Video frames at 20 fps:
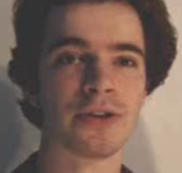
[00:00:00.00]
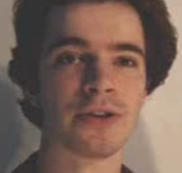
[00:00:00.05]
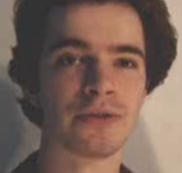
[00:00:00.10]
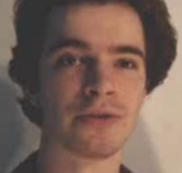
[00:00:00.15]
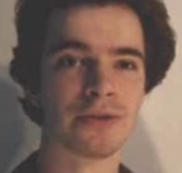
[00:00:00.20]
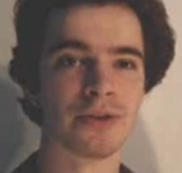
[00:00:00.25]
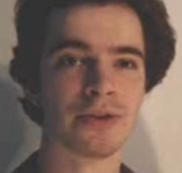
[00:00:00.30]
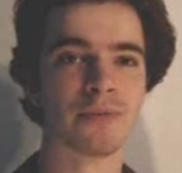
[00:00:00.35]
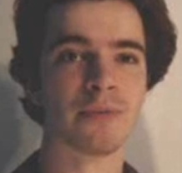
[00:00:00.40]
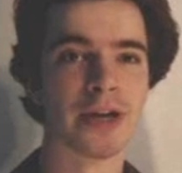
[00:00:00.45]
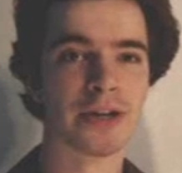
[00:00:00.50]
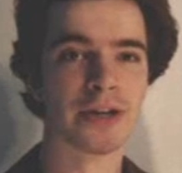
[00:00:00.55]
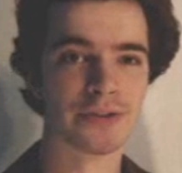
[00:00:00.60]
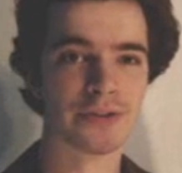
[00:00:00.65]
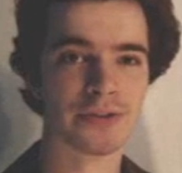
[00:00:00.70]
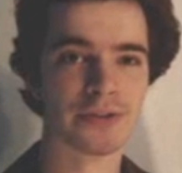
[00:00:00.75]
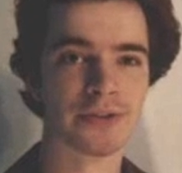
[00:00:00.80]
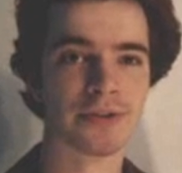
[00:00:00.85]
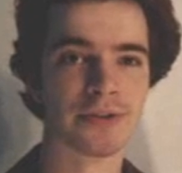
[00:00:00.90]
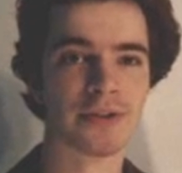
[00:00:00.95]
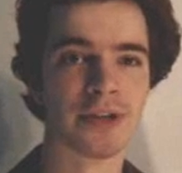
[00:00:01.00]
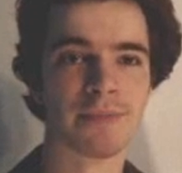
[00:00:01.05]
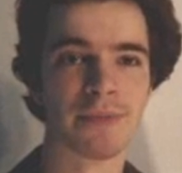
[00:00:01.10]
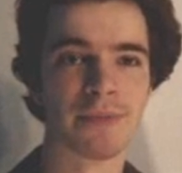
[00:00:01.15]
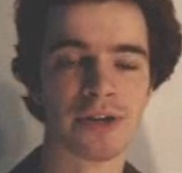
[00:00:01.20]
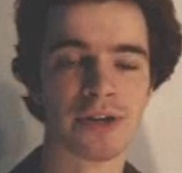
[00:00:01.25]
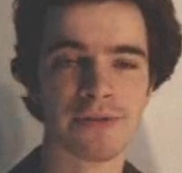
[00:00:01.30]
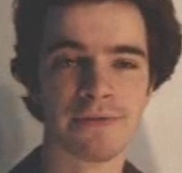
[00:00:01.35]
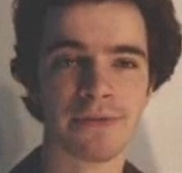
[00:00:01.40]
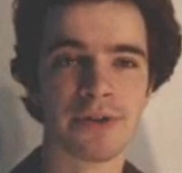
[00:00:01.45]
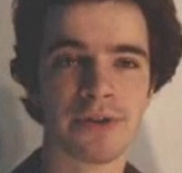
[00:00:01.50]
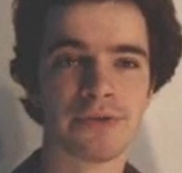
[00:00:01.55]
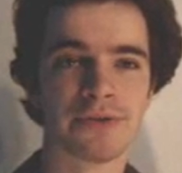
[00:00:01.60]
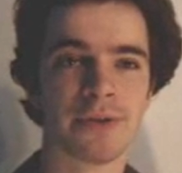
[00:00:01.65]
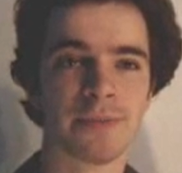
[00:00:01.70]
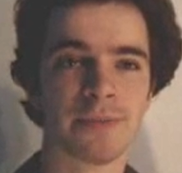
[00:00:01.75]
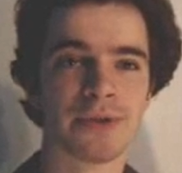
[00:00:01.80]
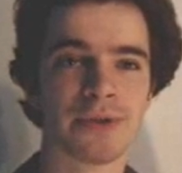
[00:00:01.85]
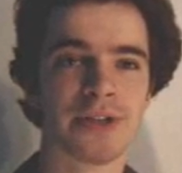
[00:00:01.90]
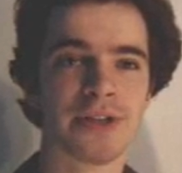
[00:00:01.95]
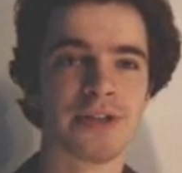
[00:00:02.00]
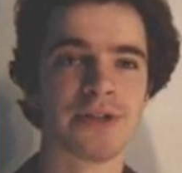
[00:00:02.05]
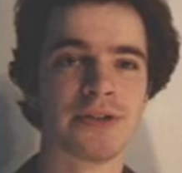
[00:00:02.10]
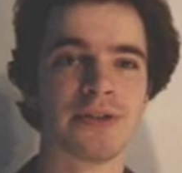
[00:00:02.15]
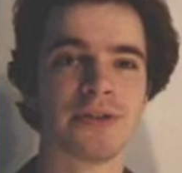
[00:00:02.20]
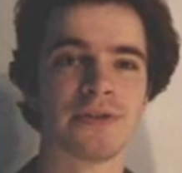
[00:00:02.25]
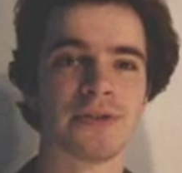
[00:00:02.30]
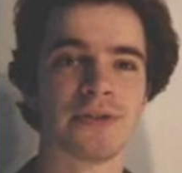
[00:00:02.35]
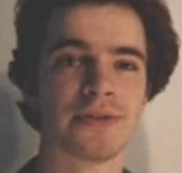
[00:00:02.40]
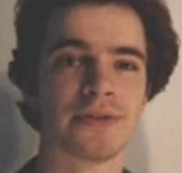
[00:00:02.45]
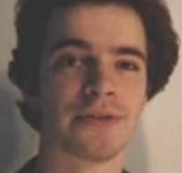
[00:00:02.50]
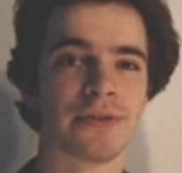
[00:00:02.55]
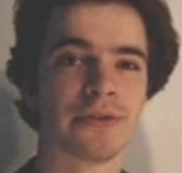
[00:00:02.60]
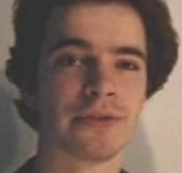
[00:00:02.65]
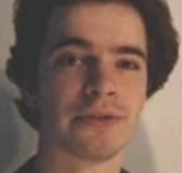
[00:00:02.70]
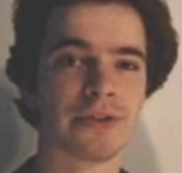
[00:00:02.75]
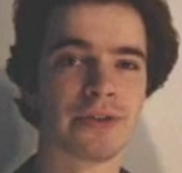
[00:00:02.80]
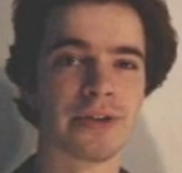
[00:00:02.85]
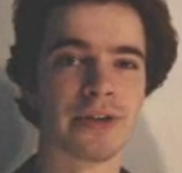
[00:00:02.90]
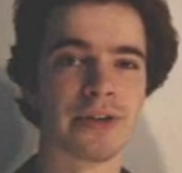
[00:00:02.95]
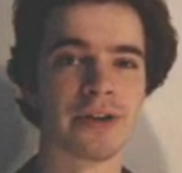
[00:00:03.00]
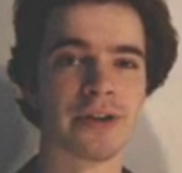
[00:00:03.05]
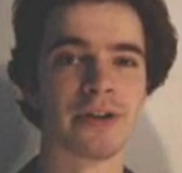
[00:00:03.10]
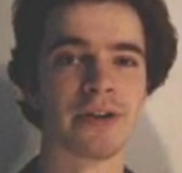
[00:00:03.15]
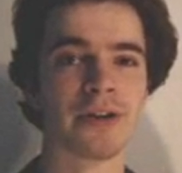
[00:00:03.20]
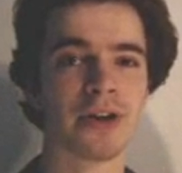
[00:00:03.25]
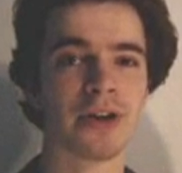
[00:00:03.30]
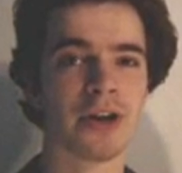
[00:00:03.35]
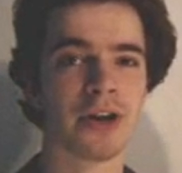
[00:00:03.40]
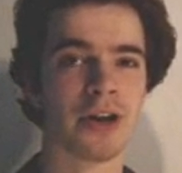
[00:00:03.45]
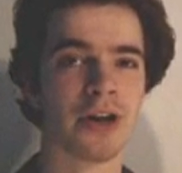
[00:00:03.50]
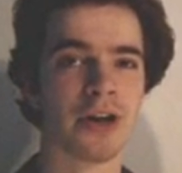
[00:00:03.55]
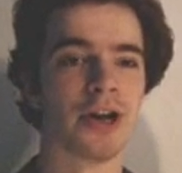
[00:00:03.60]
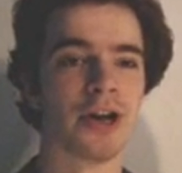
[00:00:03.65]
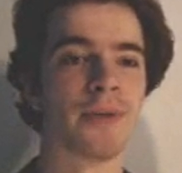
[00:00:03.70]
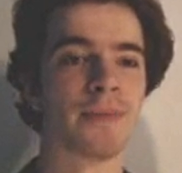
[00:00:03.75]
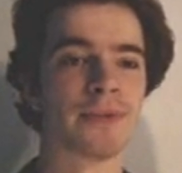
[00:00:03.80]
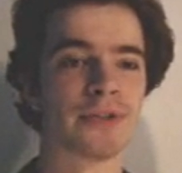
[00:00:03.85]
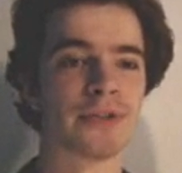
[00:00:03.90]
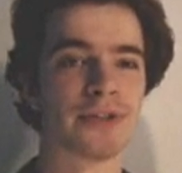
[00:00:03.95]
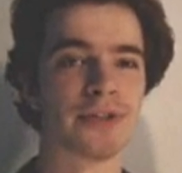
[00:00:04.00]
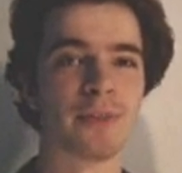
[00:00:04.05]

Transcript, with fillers: You know, you can watch this and get many different interpretations. It's certainly there to